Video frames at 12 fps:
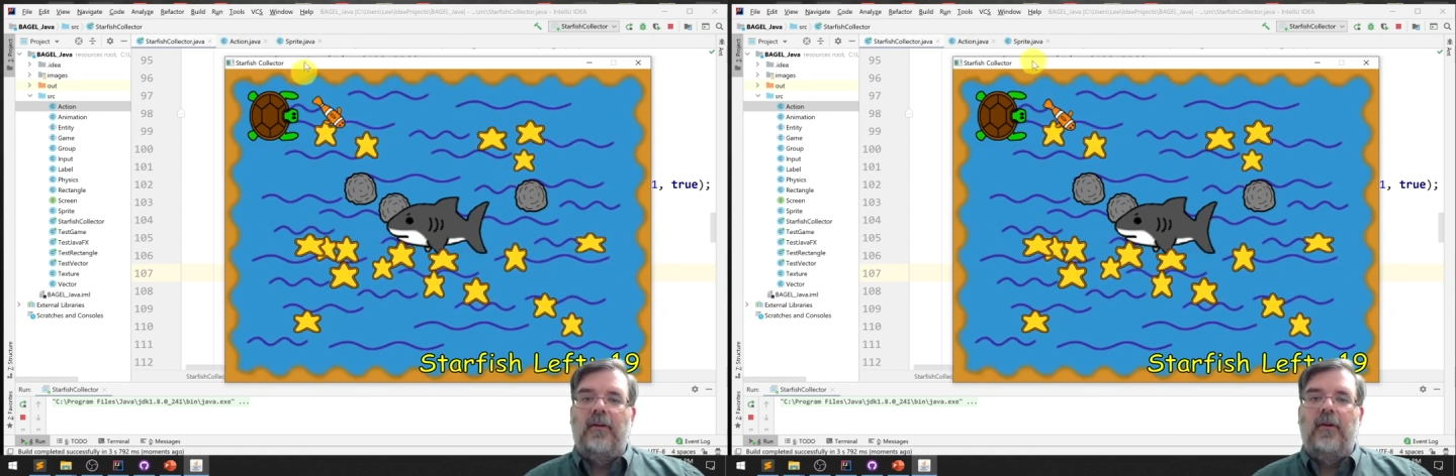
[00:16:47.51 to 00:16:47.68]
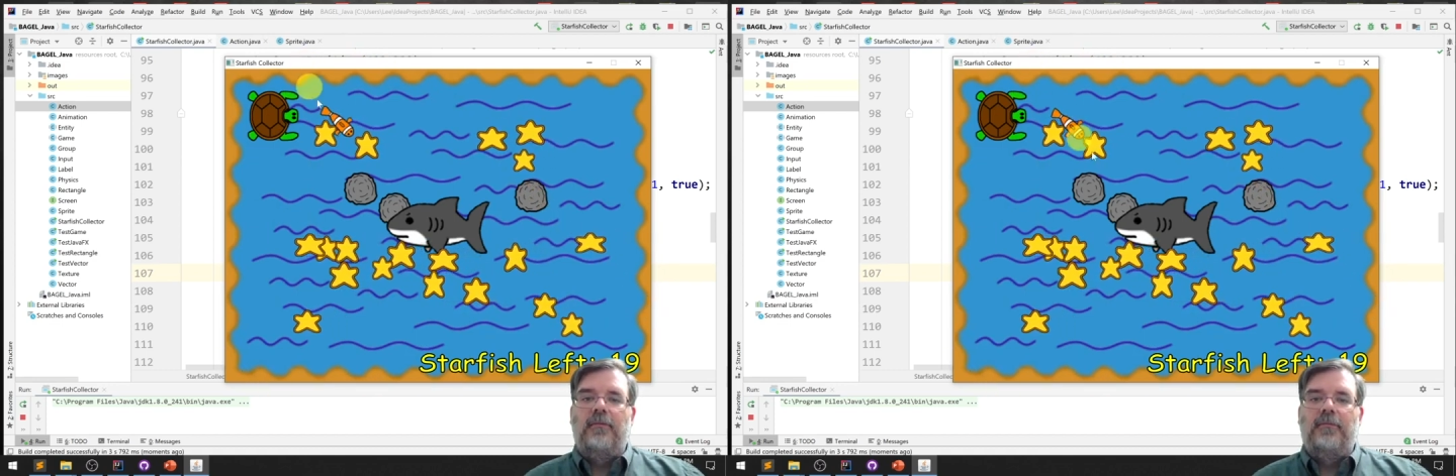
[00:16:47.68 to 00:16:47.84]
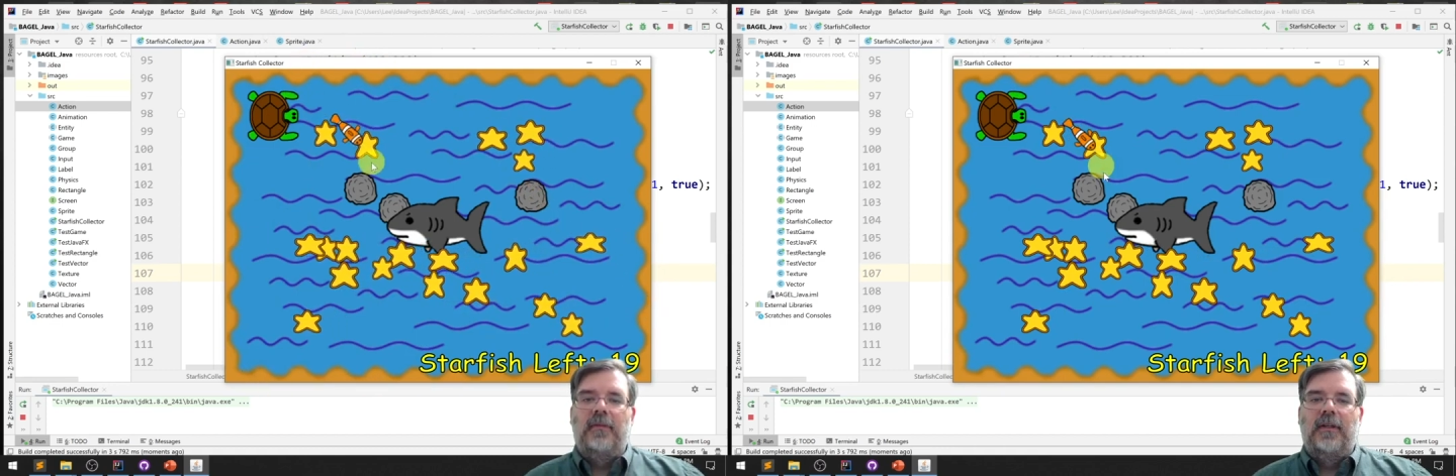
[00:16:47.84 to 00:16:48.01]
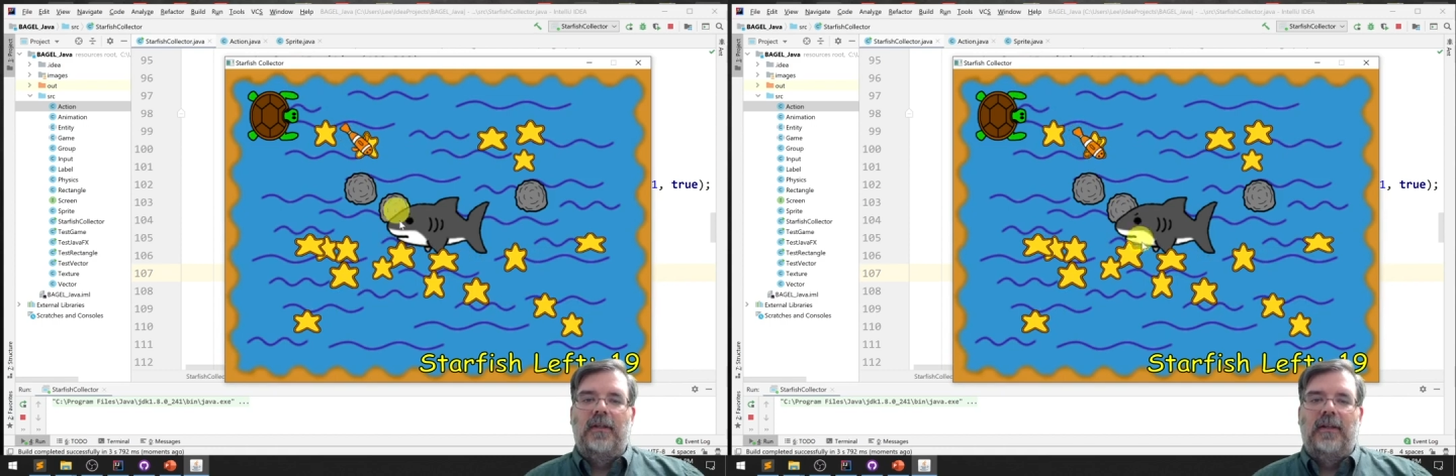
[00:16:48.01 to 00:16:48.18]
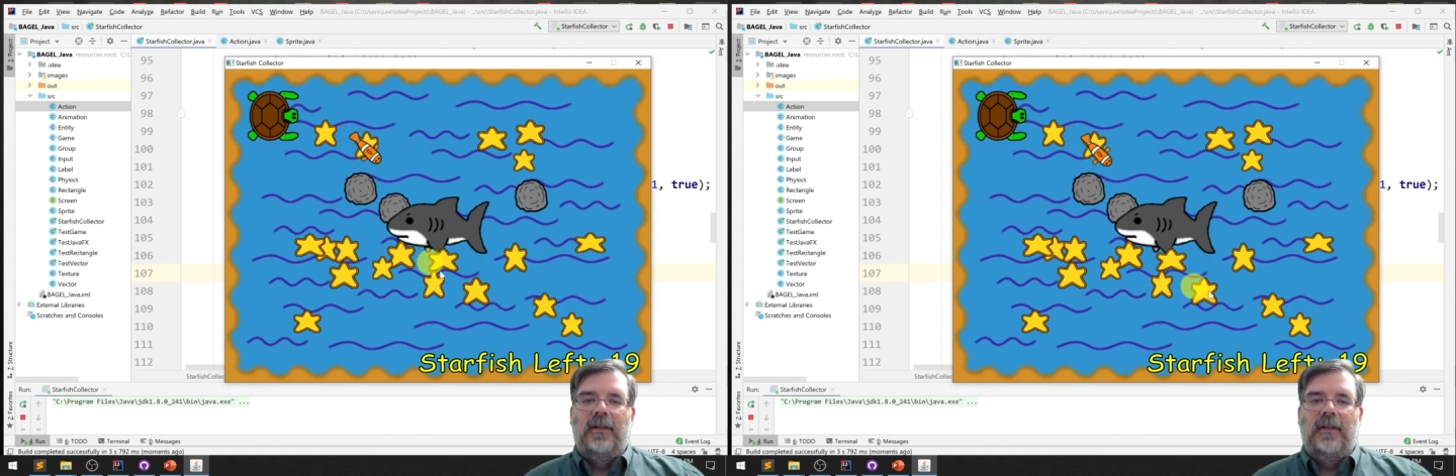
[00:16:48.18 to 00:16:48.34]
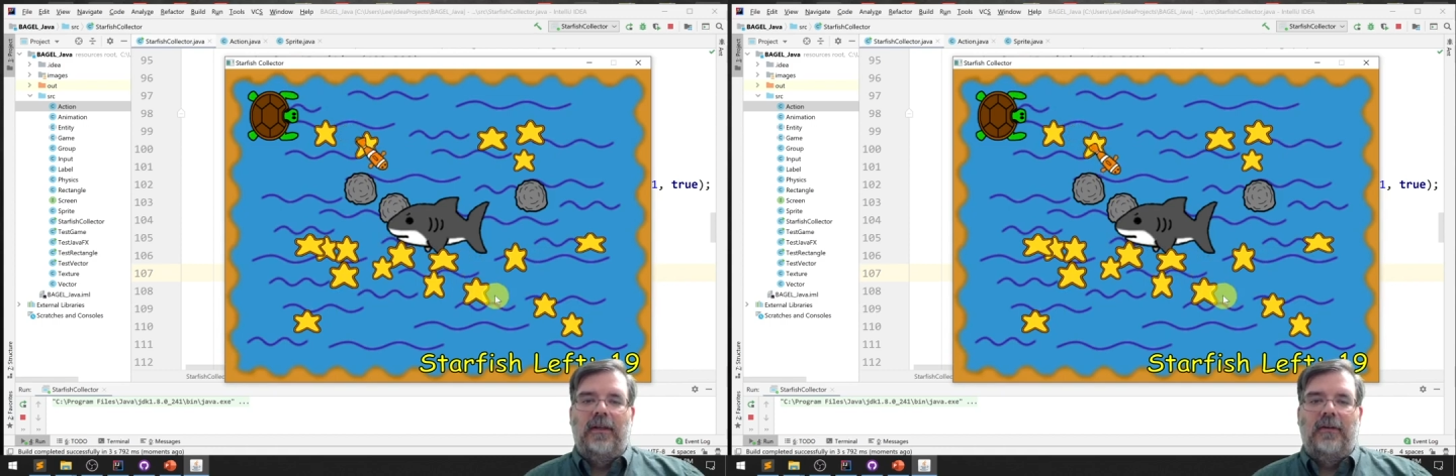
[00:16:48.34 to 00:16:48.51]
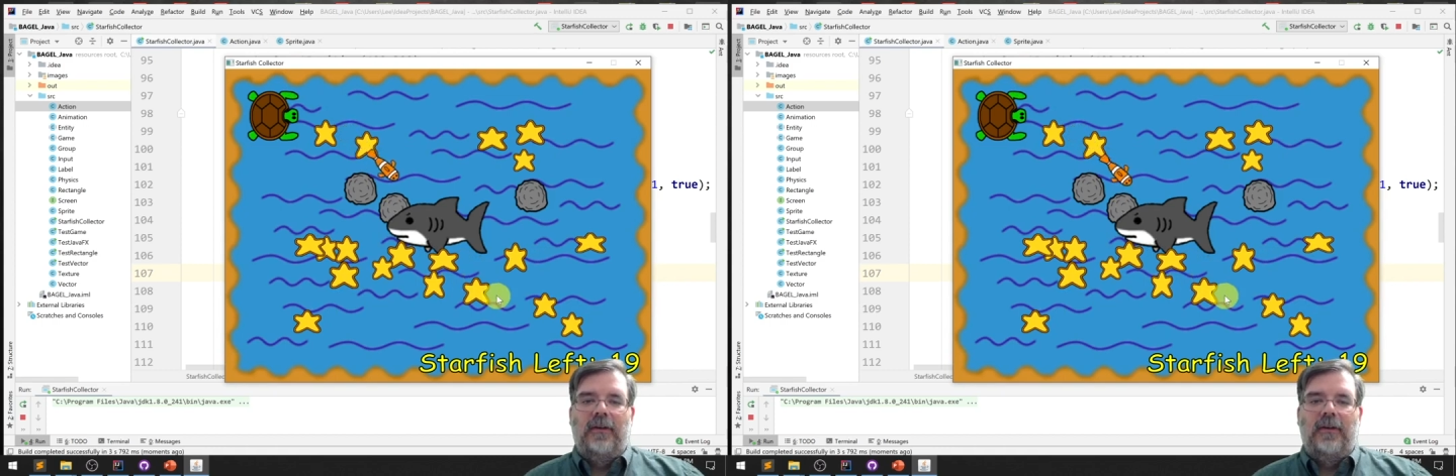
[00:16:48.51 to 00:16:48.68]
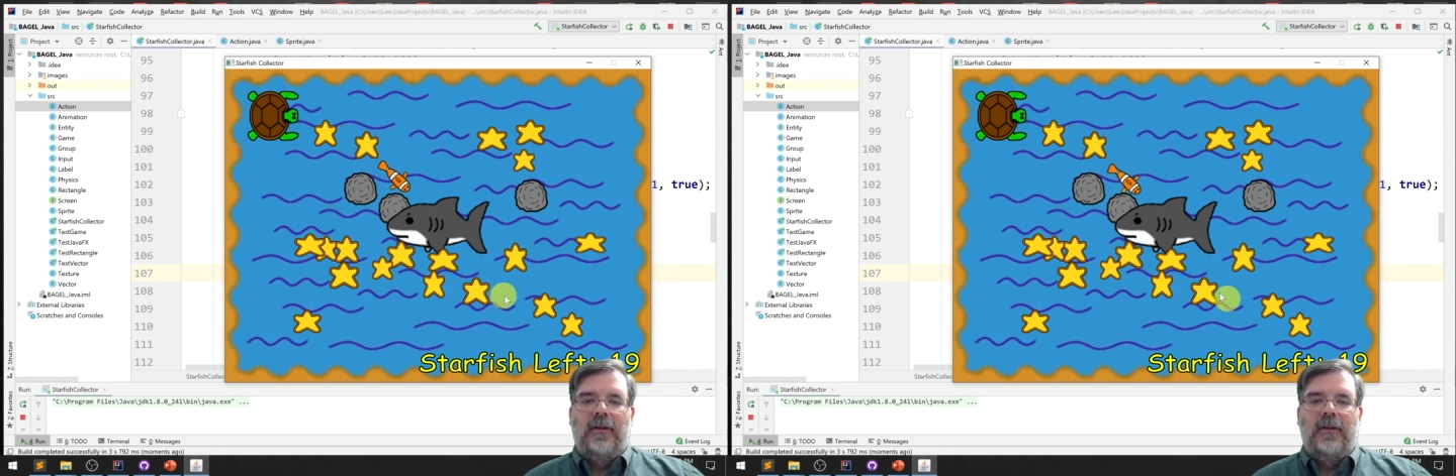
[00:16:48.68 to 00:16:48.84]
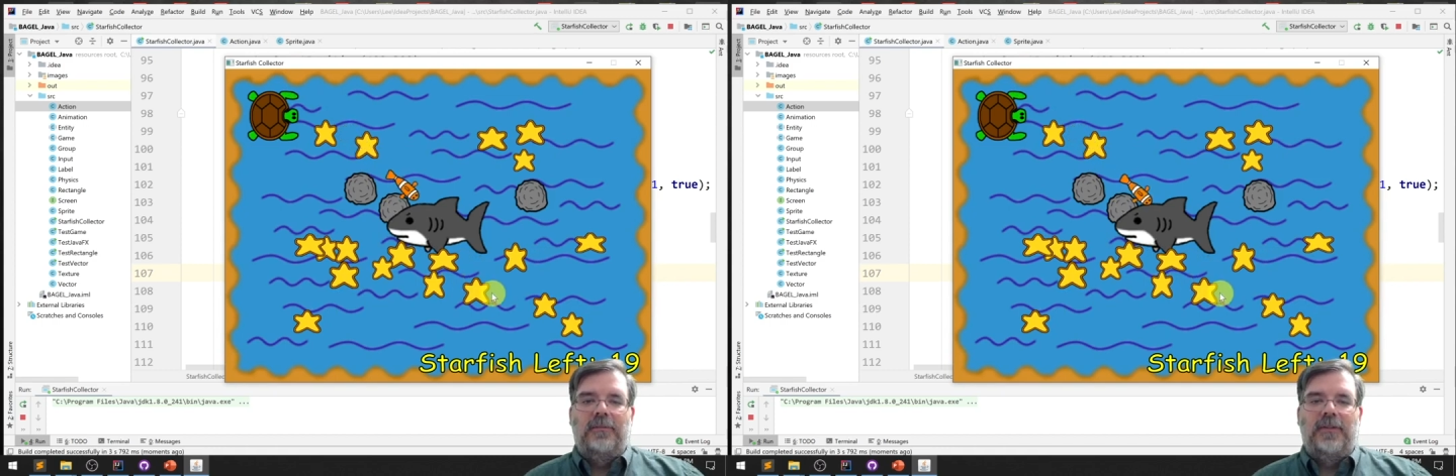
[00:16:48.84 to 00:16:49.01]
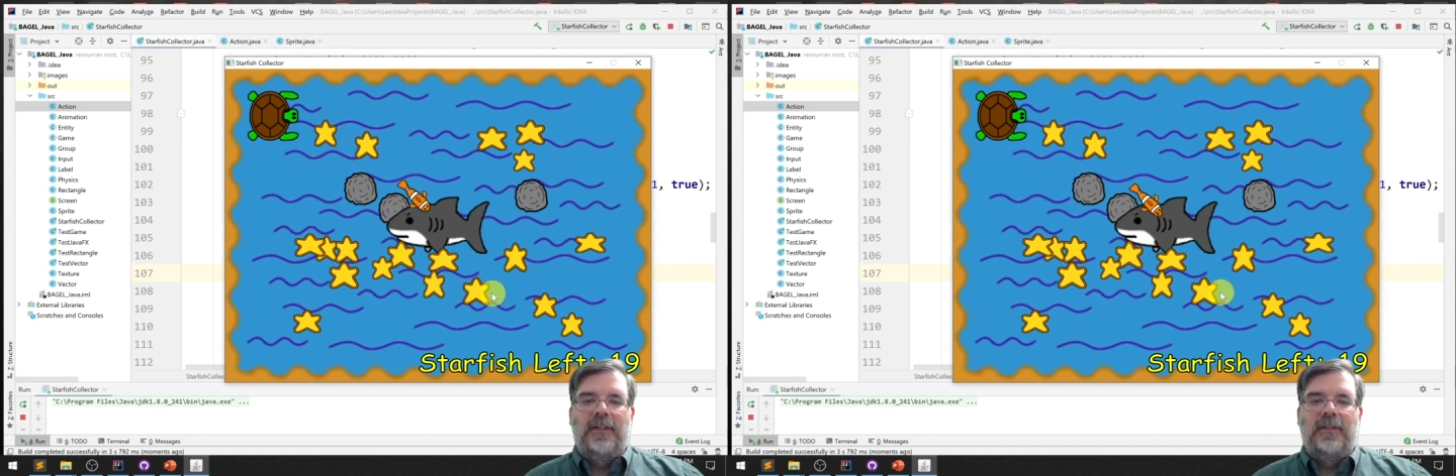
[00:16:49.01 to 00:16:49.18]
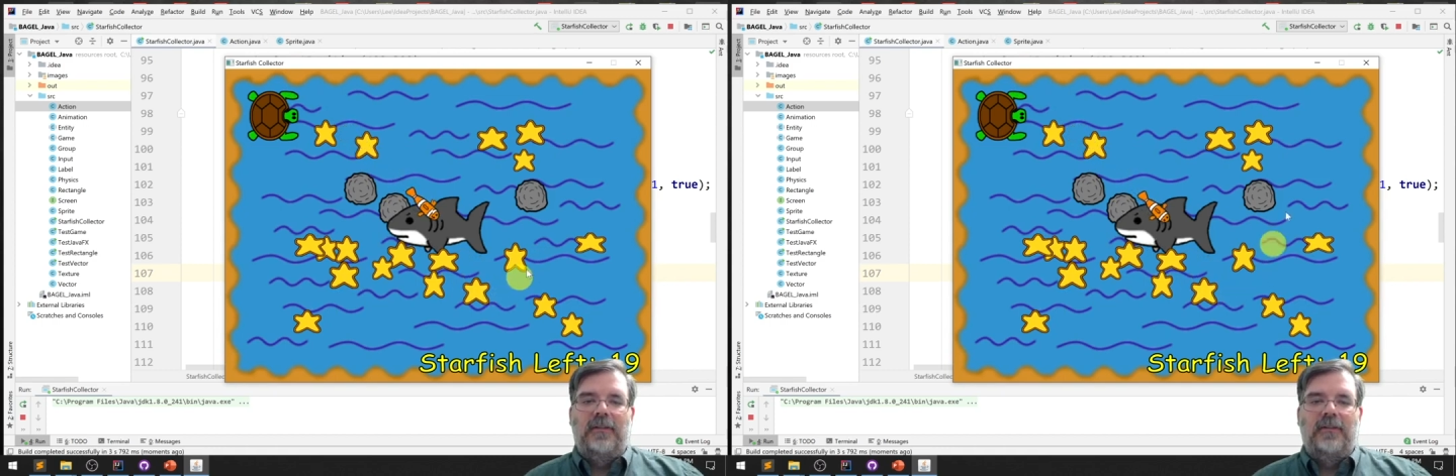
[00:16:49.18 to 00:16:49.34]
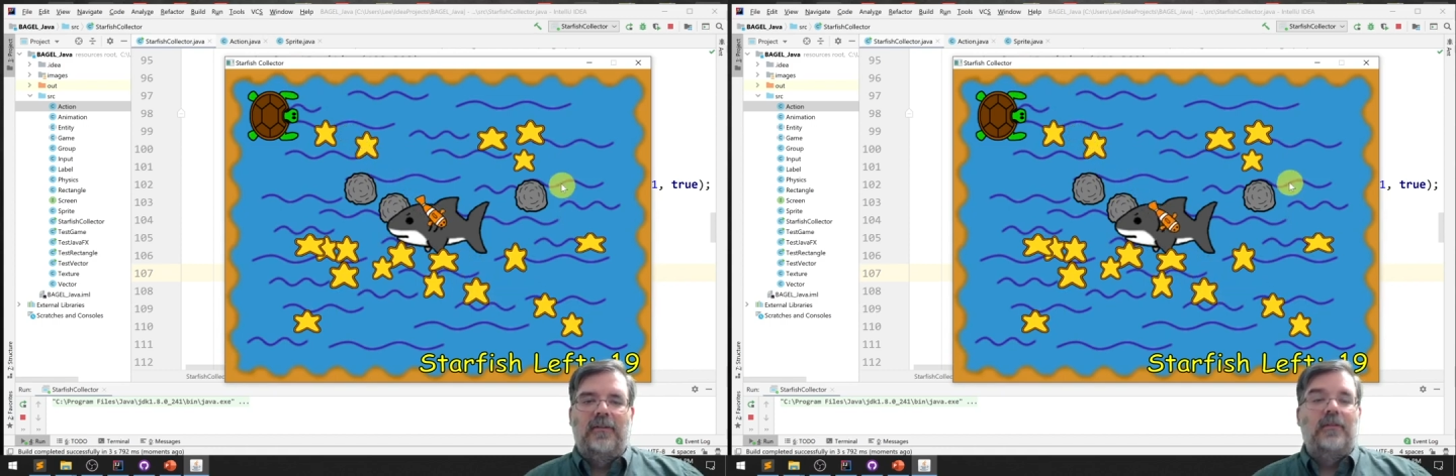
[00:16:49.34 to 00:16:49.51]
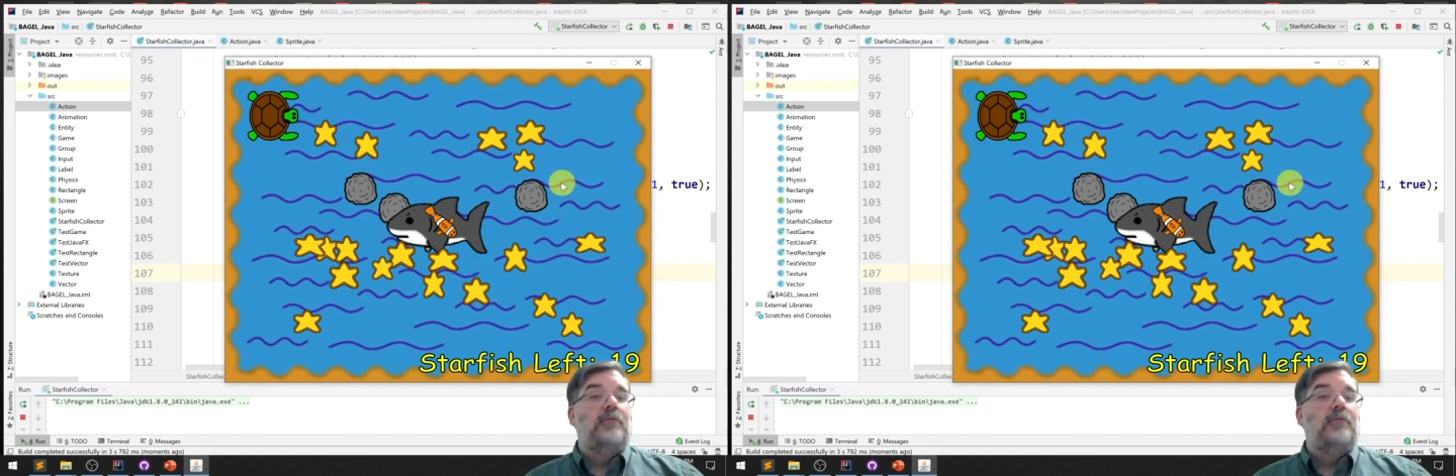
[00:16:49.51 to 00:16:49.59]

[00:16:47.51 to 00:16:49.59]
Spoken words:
and oh, now here it comes here.